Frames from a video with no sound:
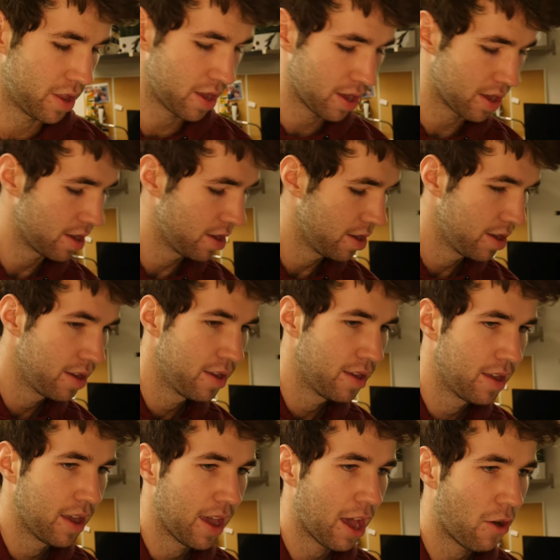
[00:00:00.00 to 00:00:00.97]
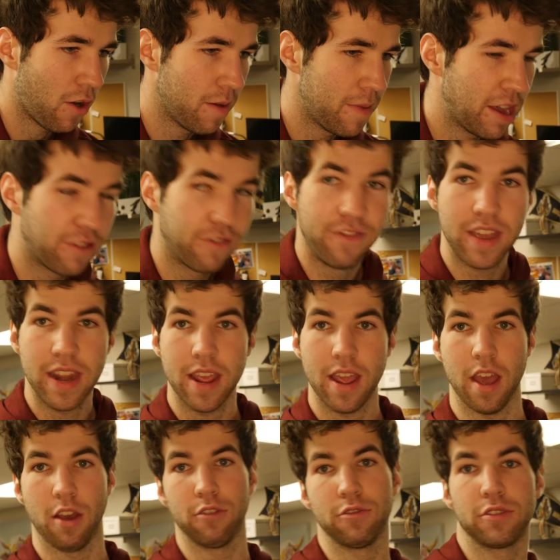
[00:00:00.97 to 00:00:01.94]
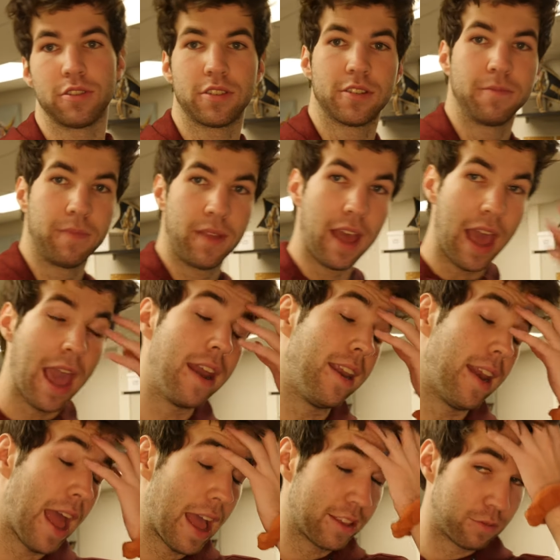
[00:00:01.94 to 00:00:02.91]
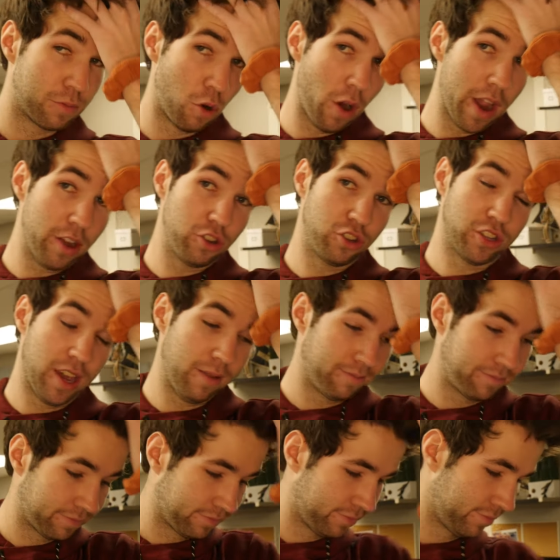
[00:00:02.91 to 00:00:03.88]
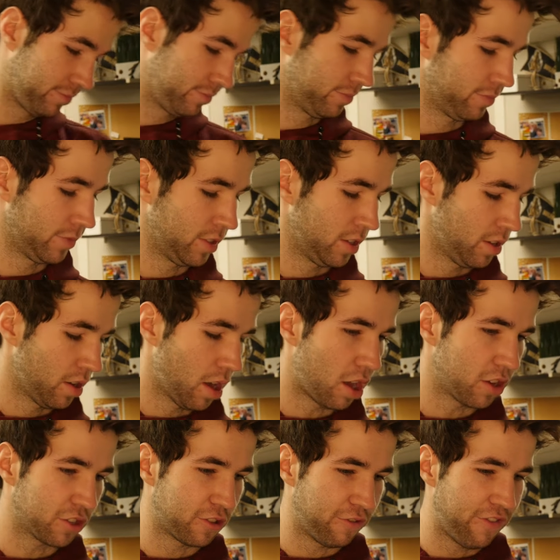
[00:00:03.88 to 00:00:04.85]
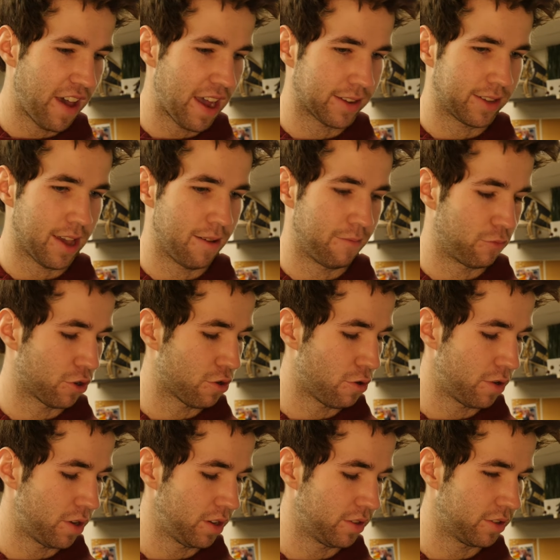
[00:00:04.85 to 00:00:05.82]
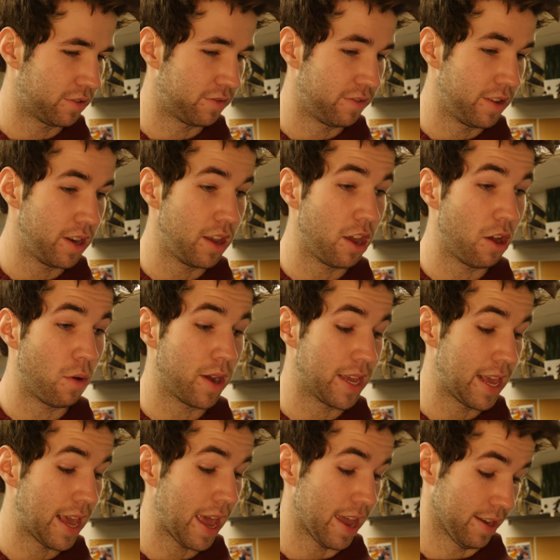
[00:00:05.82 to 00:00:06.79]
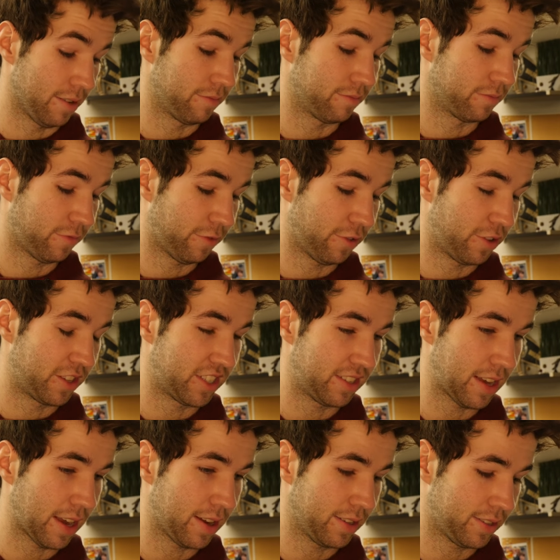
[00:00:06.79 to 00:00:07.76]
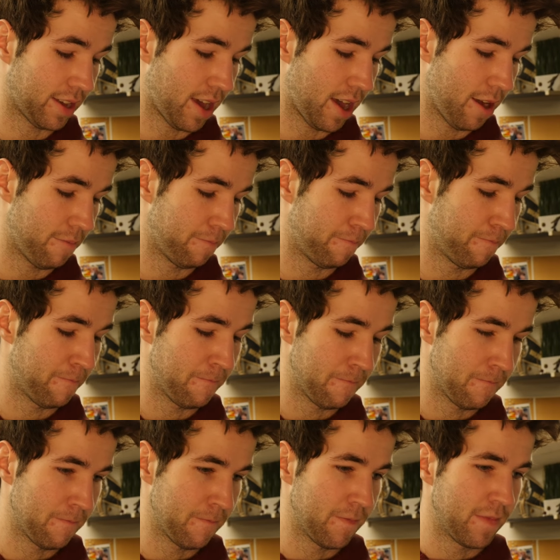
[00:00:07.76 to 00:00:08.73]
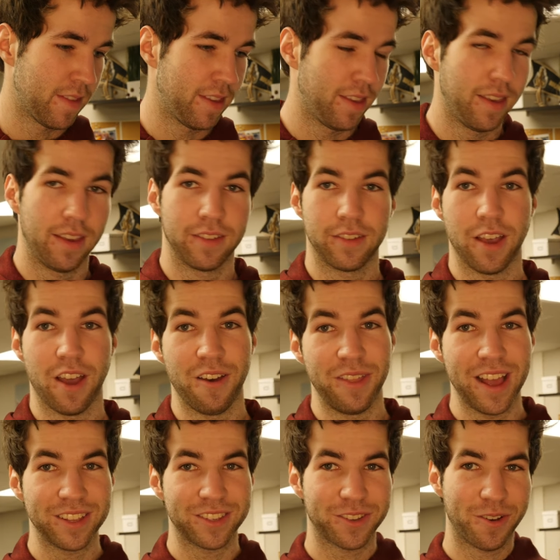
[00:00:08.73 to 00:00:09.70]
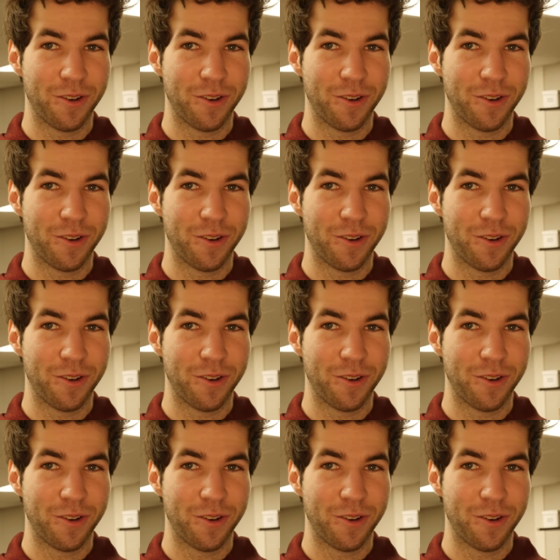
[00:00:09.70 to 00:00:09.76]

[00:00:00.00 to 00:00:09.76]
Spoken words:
the how I make videos, and it adds more energy. Also, the fact I'm recording this video again for the second time. So that's